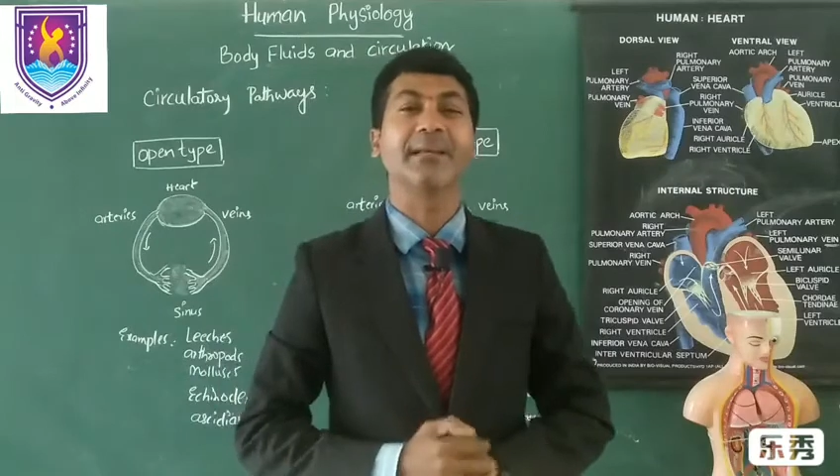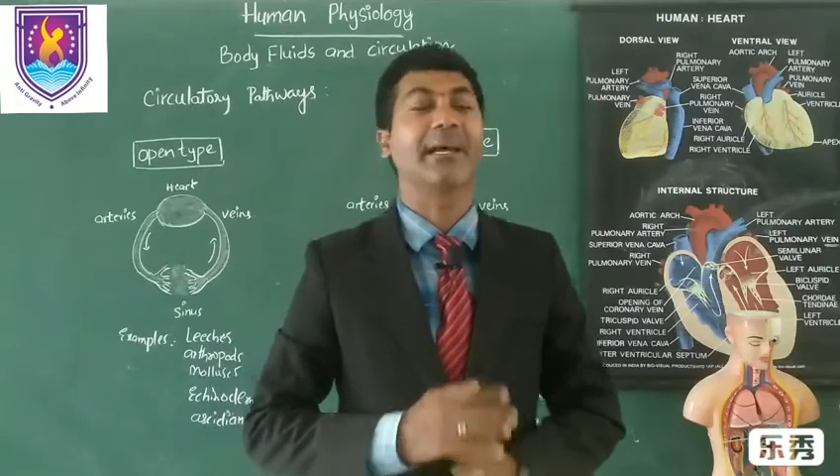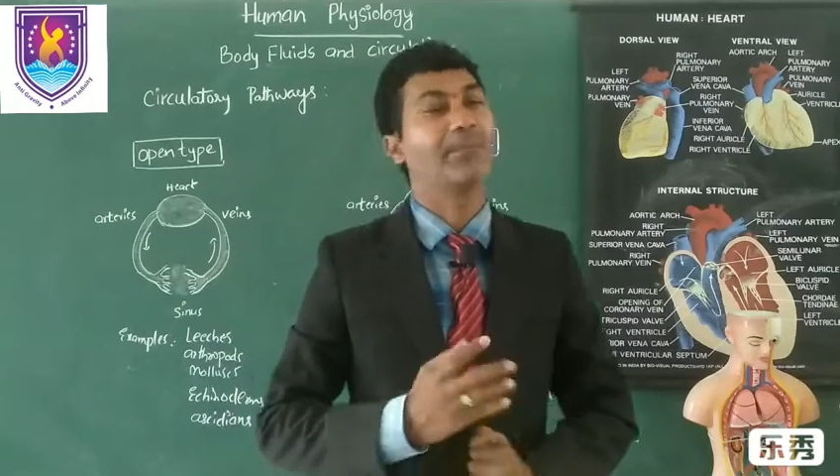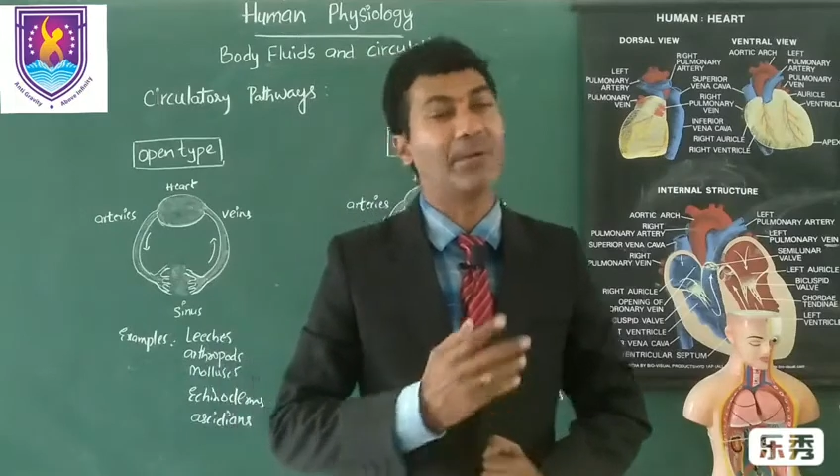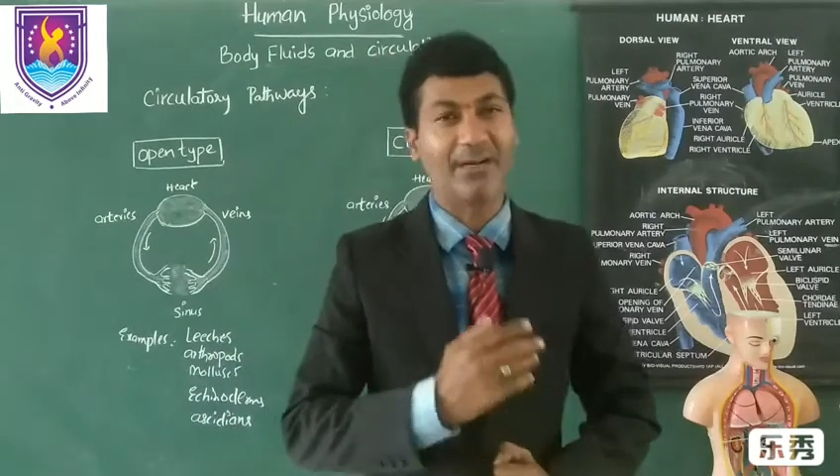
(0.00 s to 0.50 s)

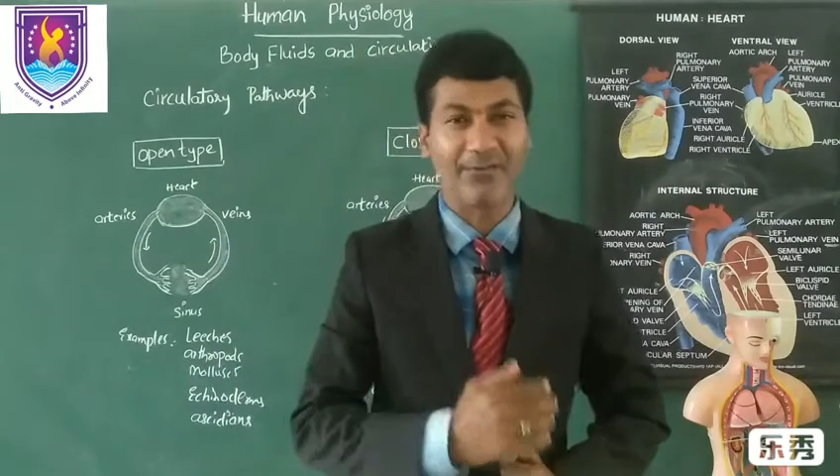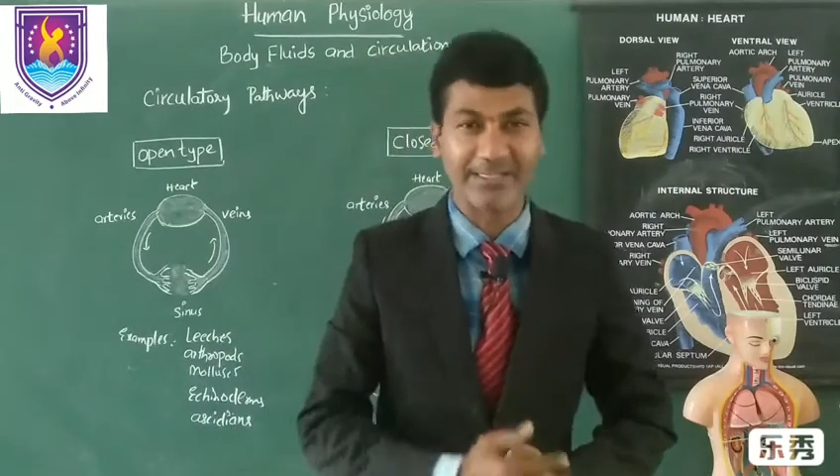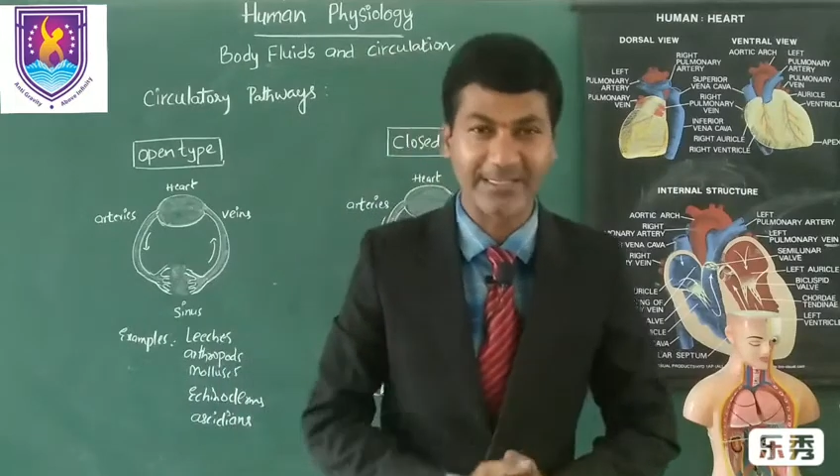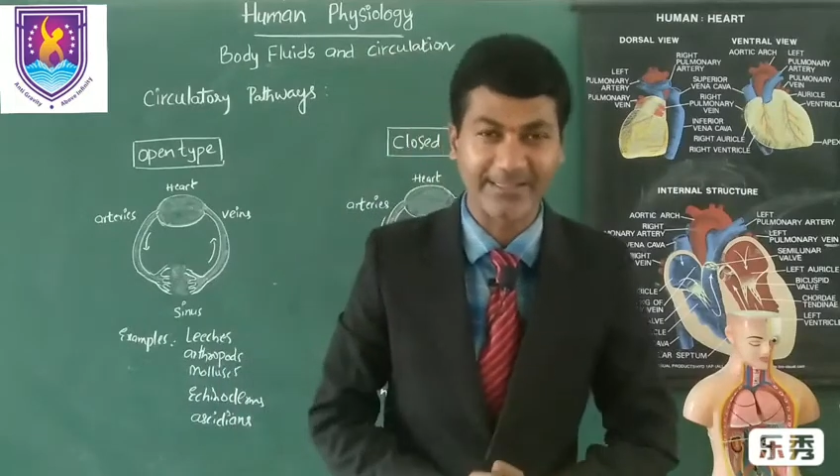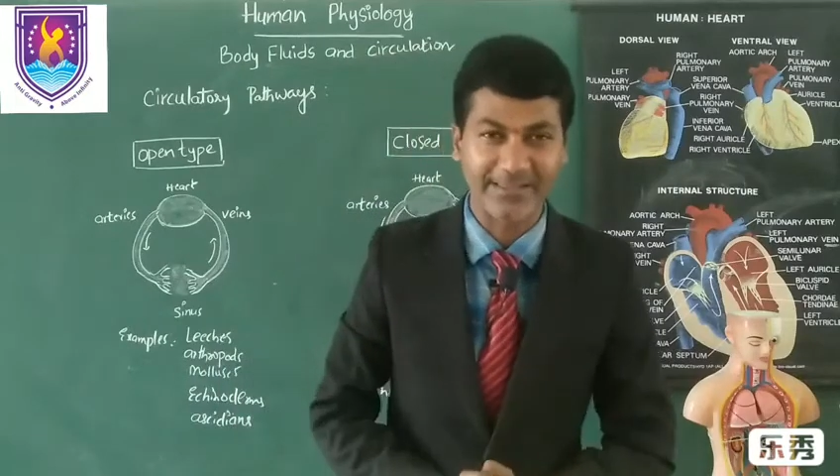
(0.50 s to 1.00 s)
and blood
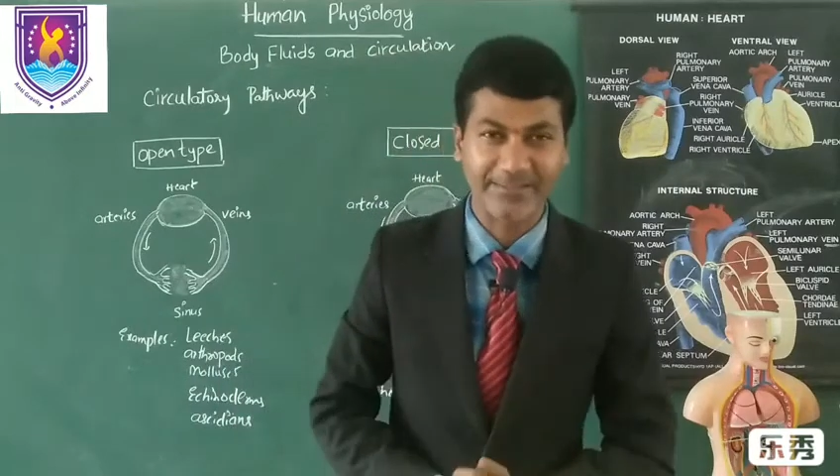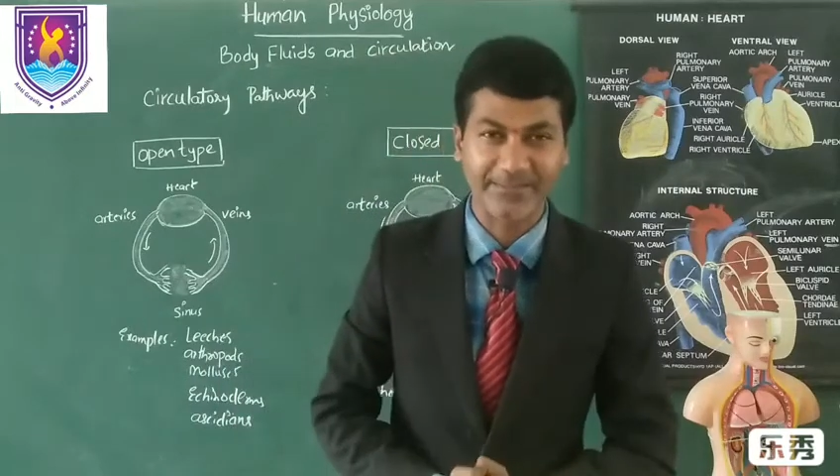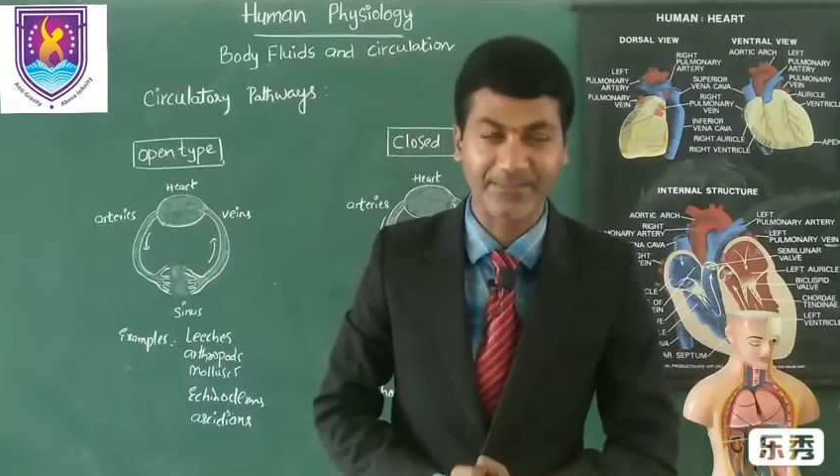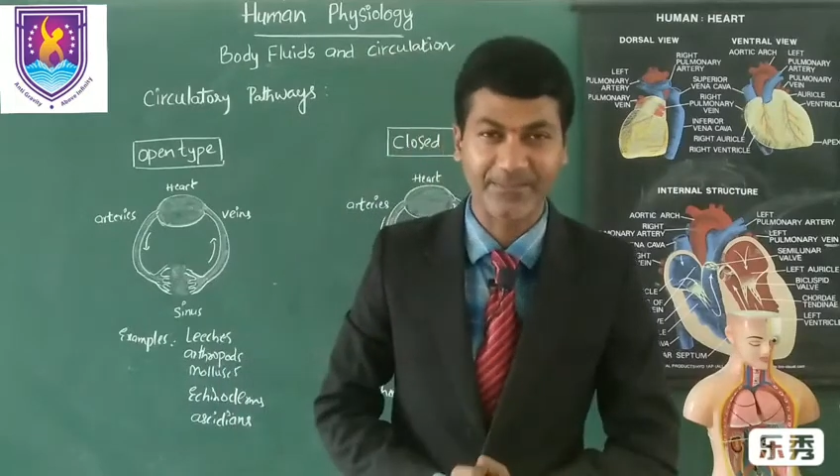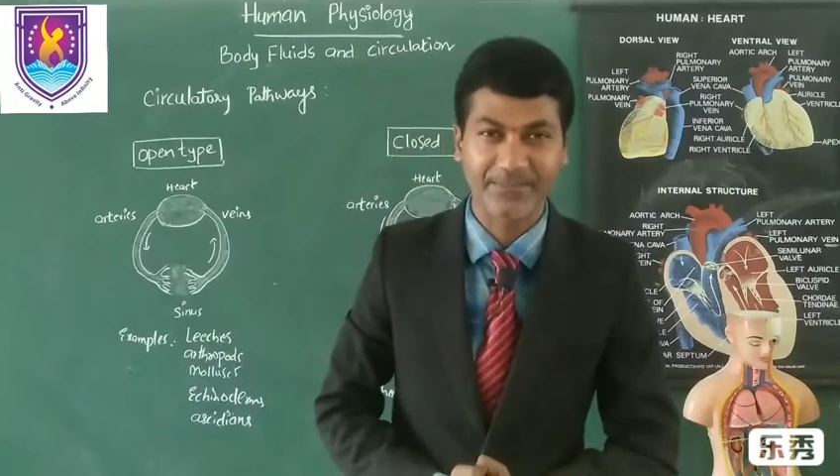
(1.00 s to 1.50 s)
vessels.